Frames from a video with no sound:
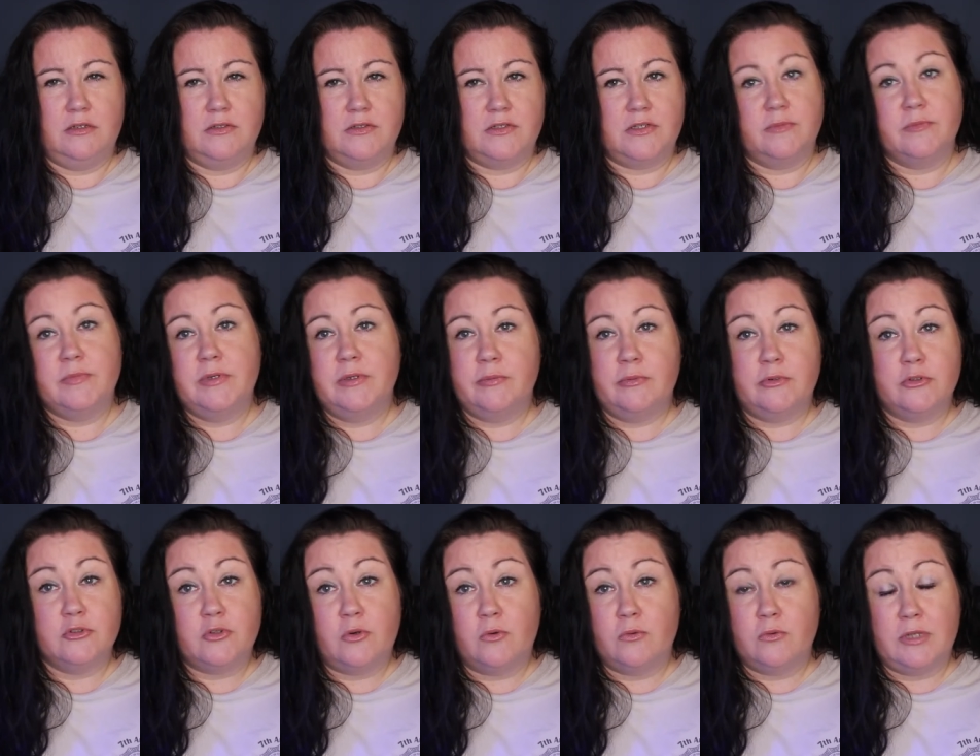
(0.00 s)
some
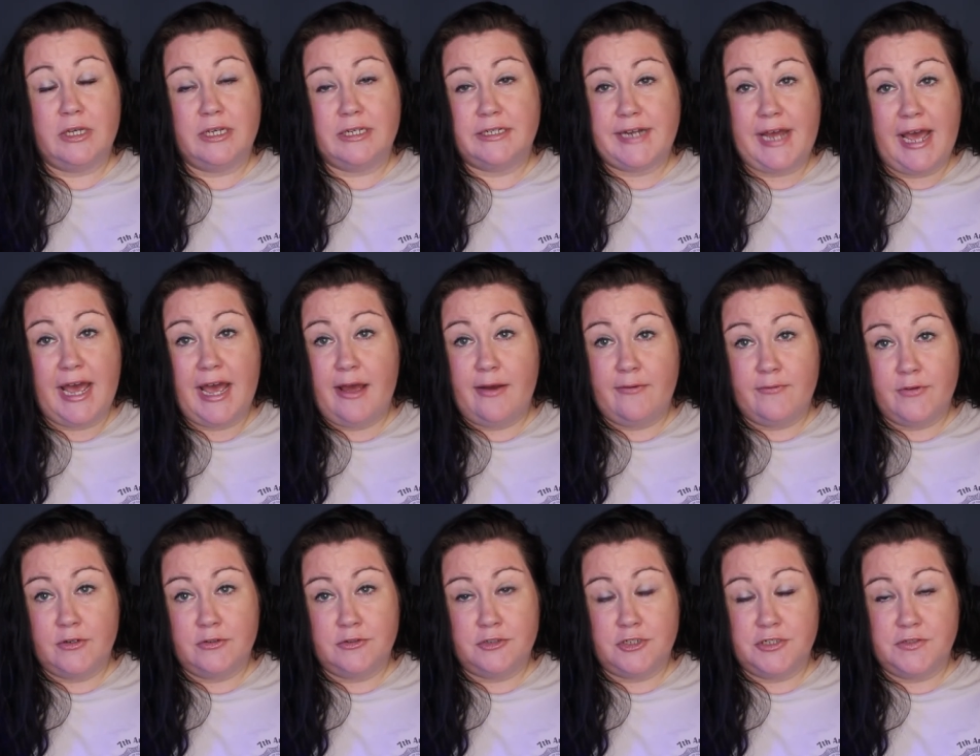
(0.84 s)
people don't like to
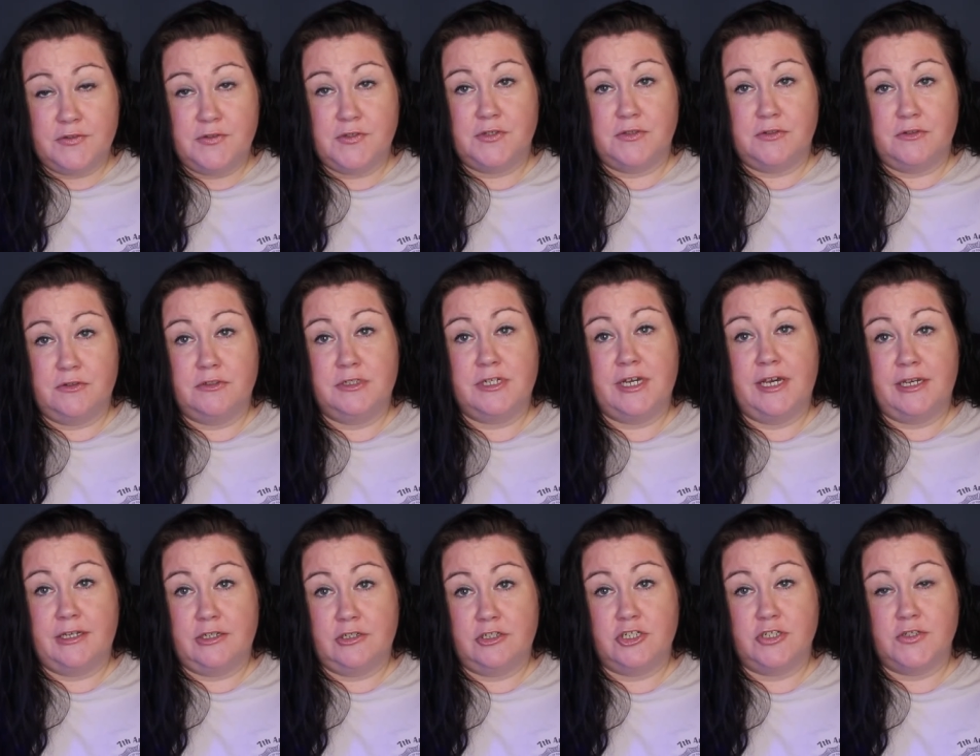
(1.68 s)
have urchins in their
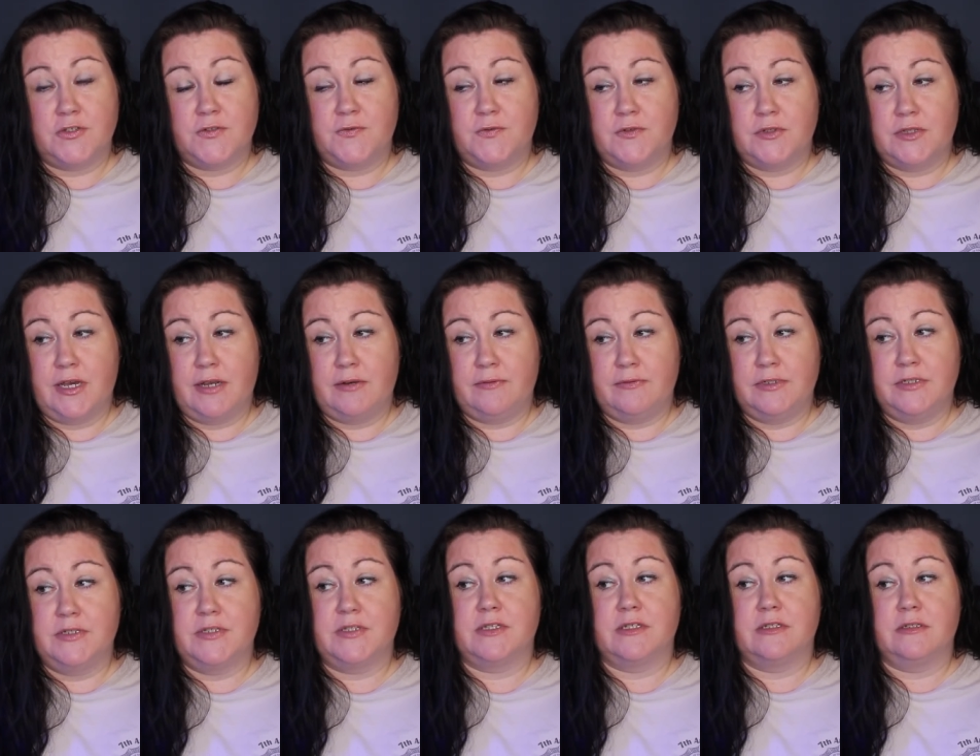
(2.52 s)
tank just for that
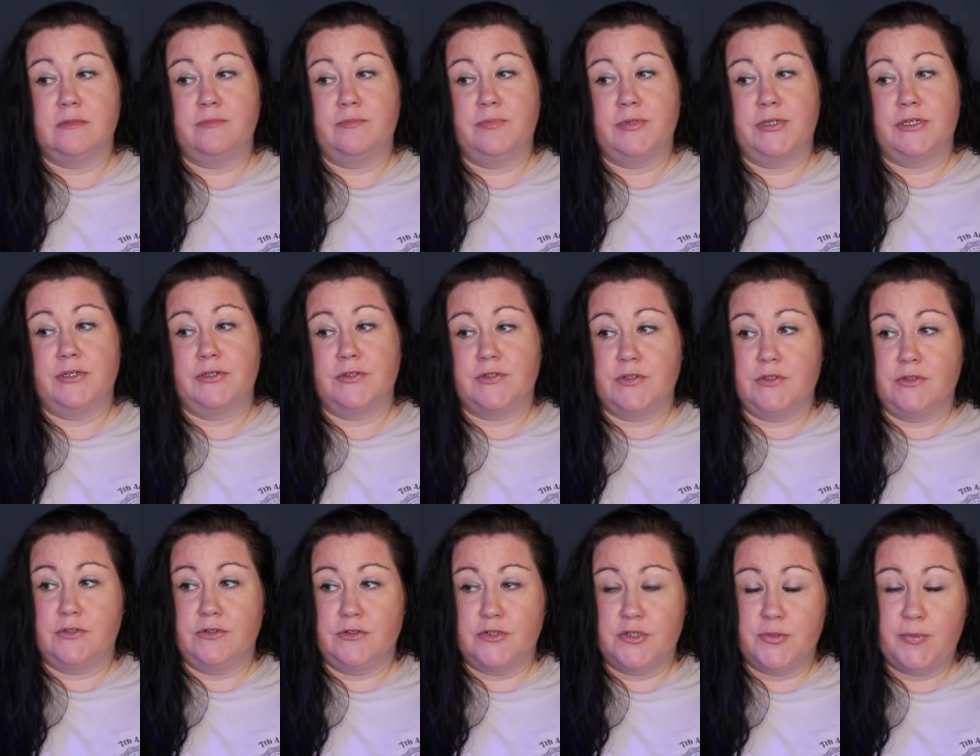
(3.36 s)
reason, because
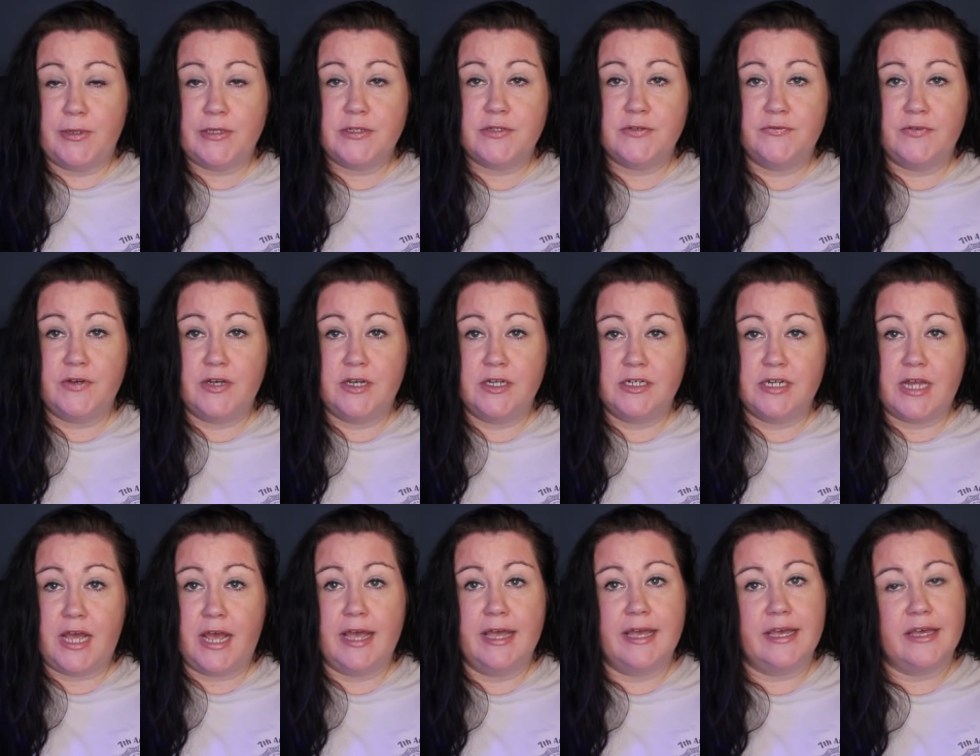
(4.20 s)
of their specified
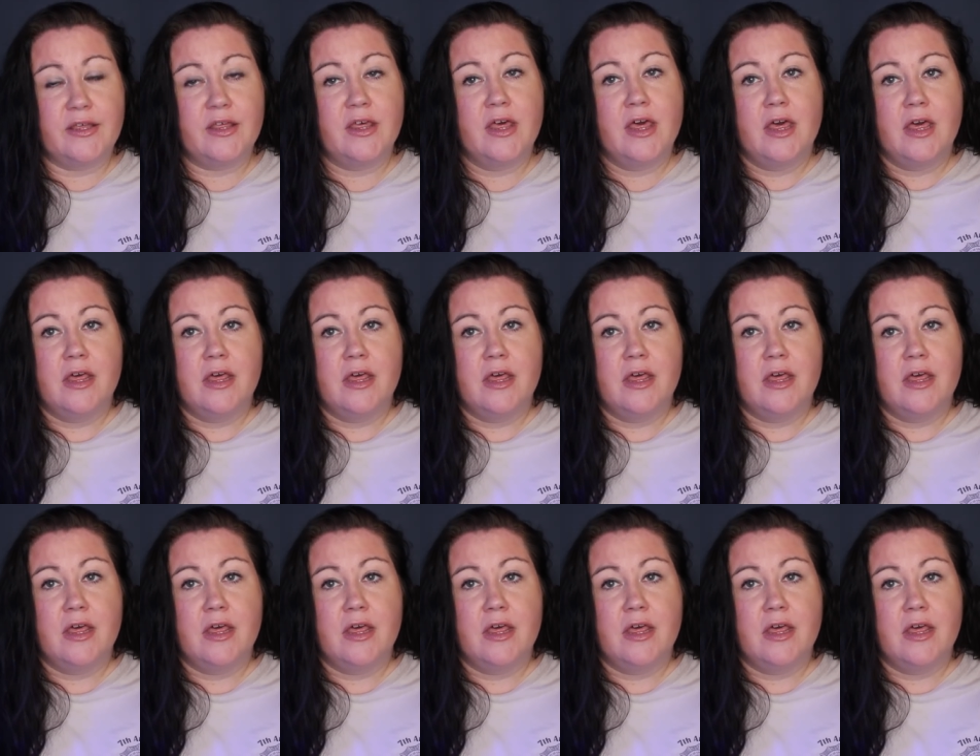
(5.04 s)
diet.